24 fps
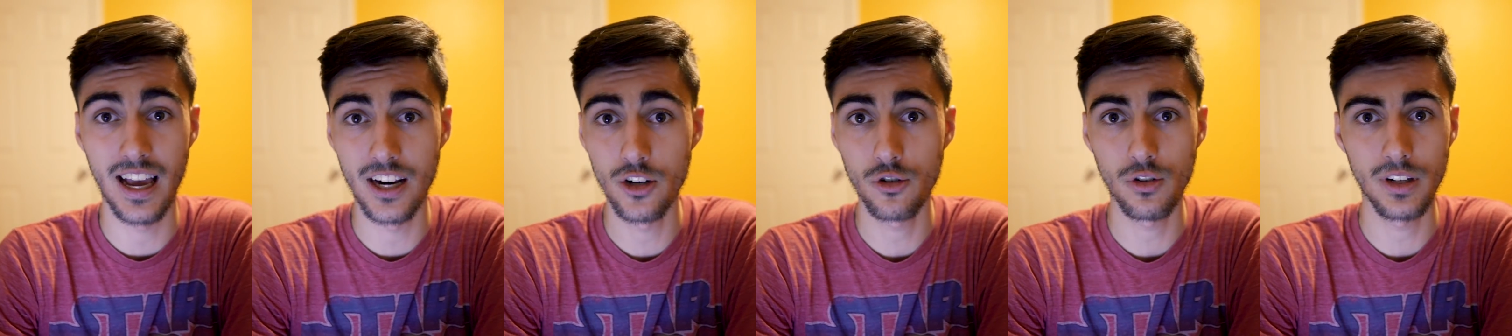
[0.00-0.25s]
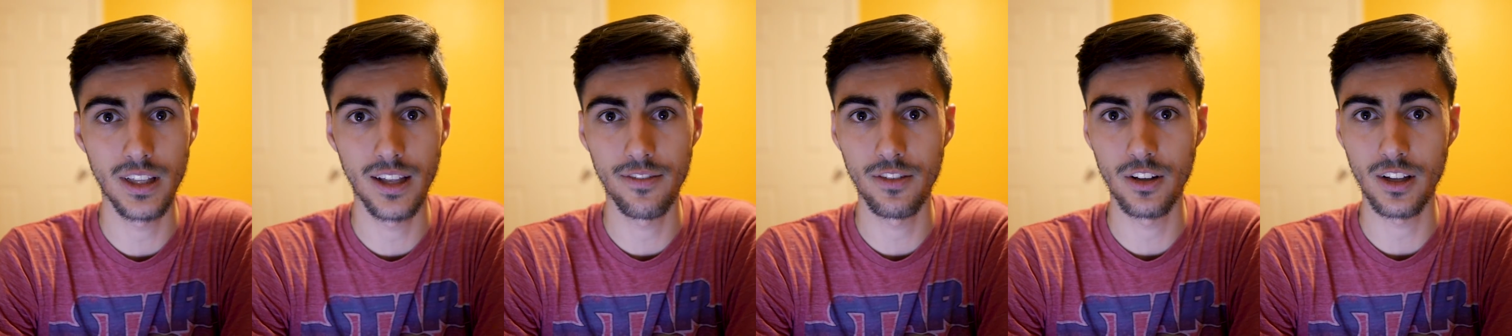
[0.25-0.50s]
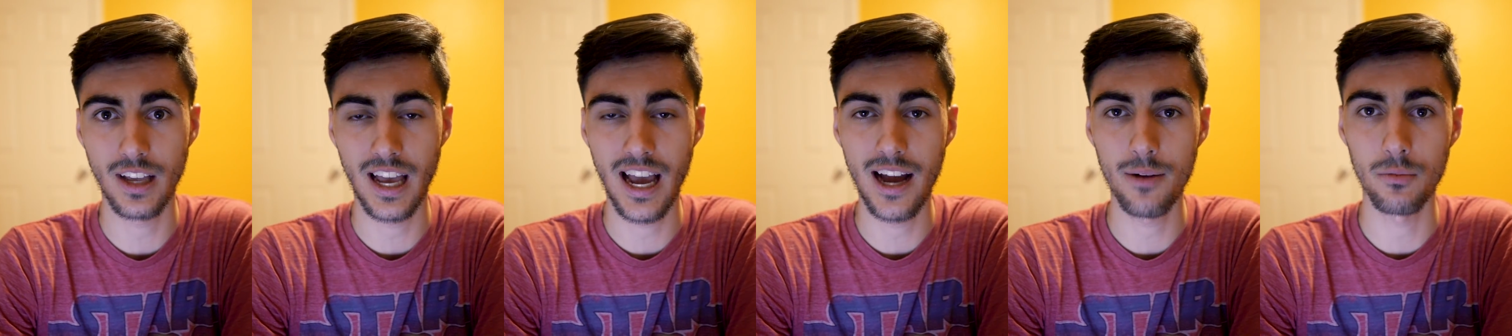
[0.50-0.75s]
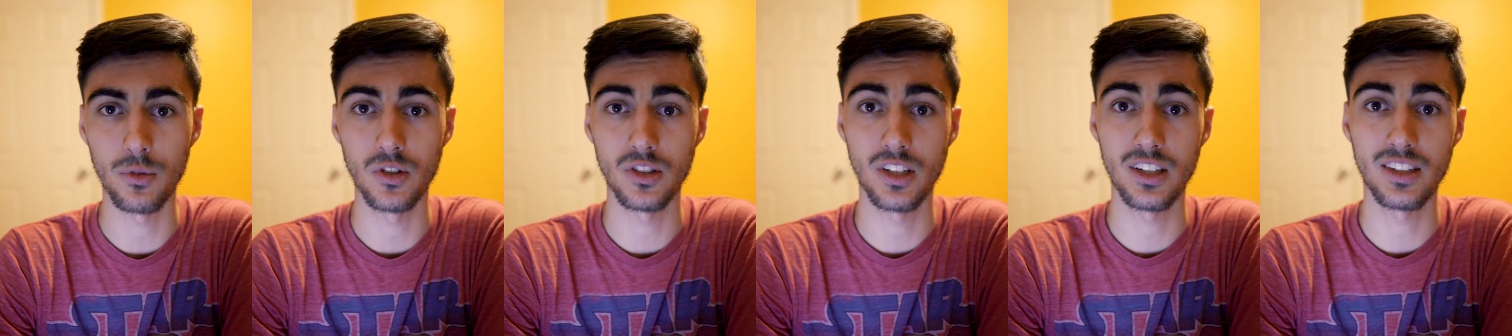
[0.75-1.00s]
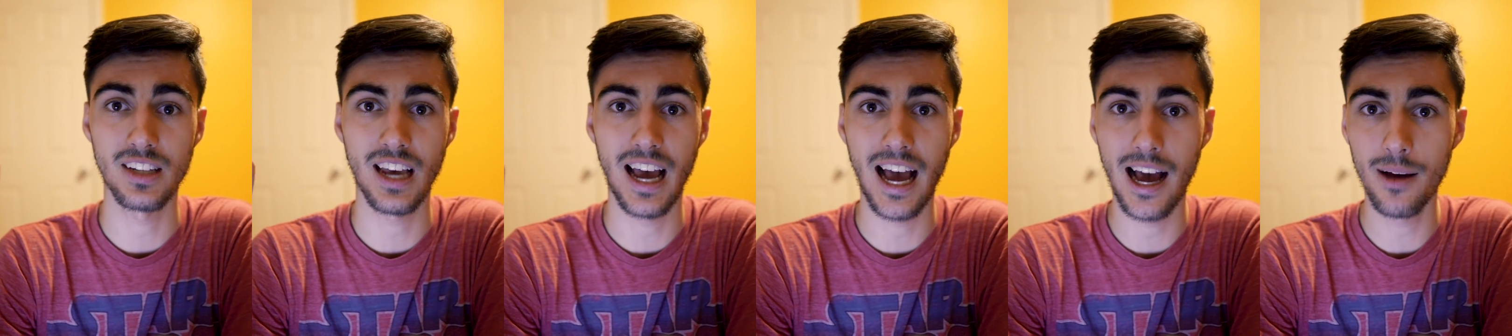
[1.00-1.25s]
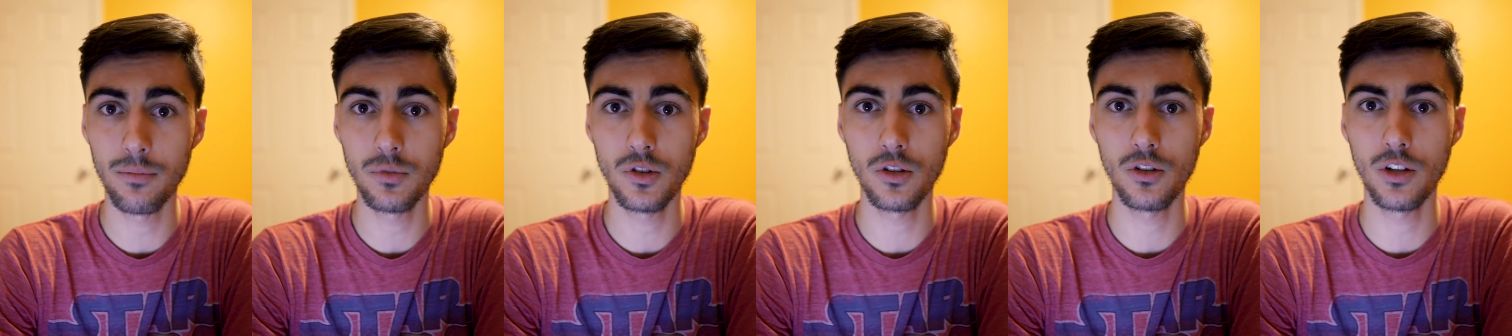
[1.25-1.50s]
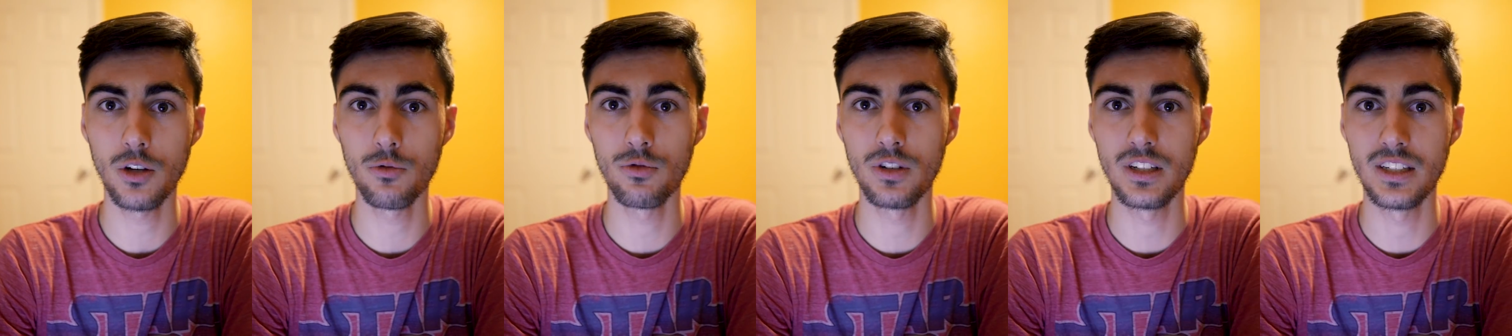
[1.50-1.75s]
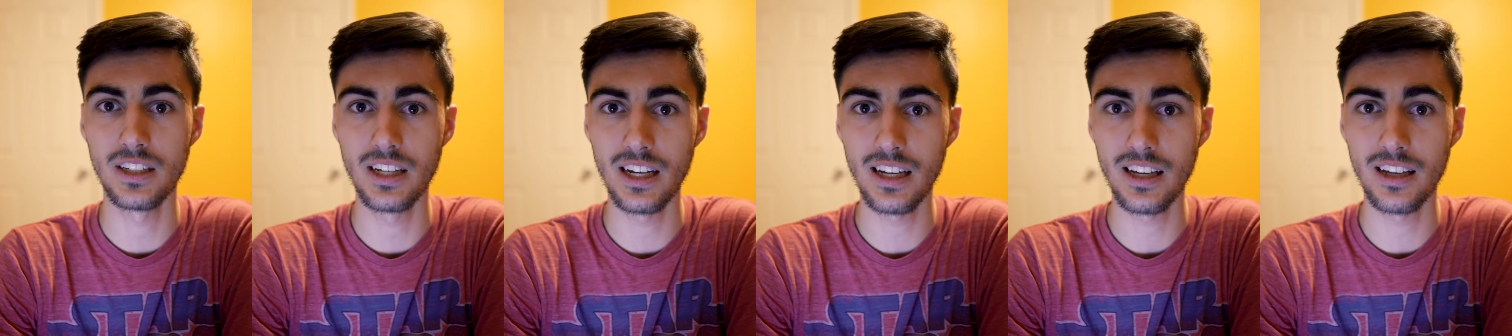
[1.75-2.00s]
entry-level cameras. It's absolutely
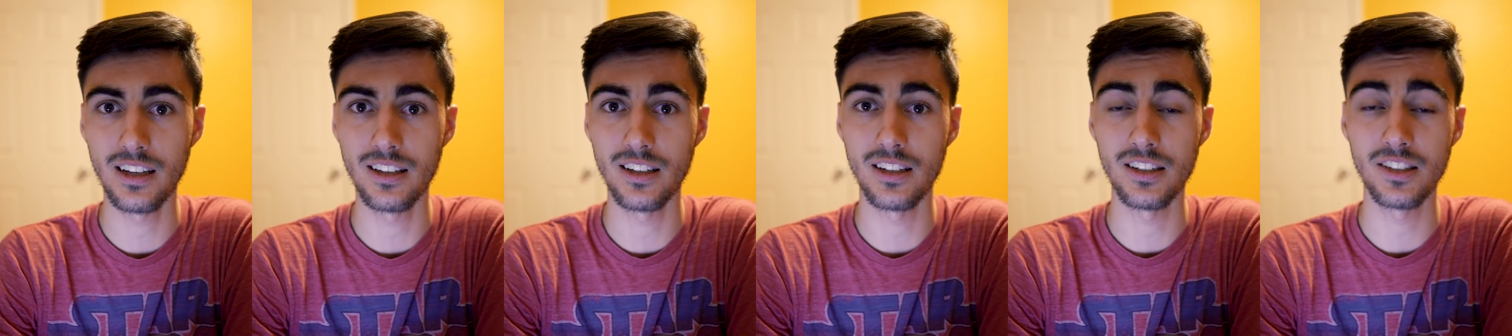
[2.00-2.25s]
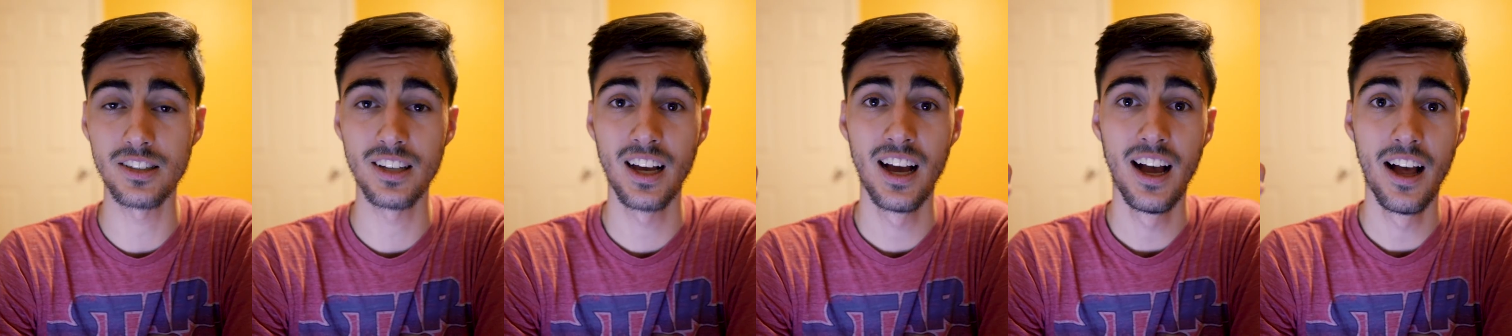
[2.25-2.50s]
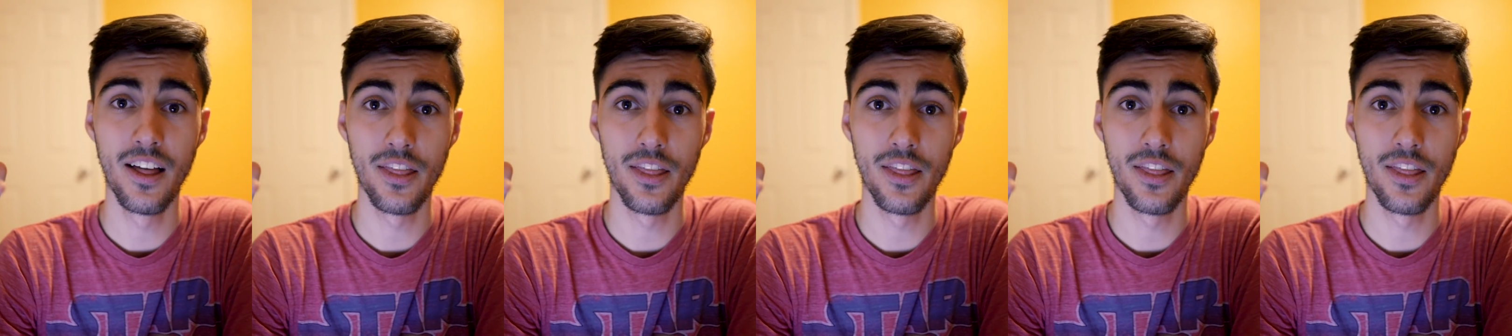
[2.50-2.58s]
ridiculous